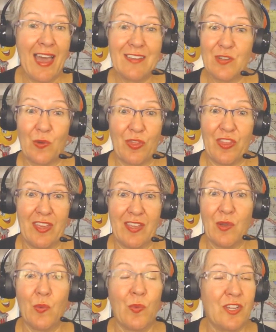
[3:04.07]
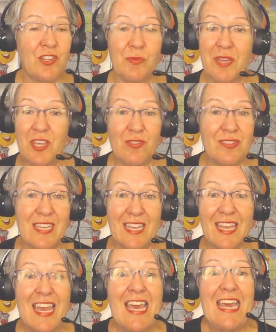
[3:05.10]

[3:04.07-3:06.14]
I don't think we should be using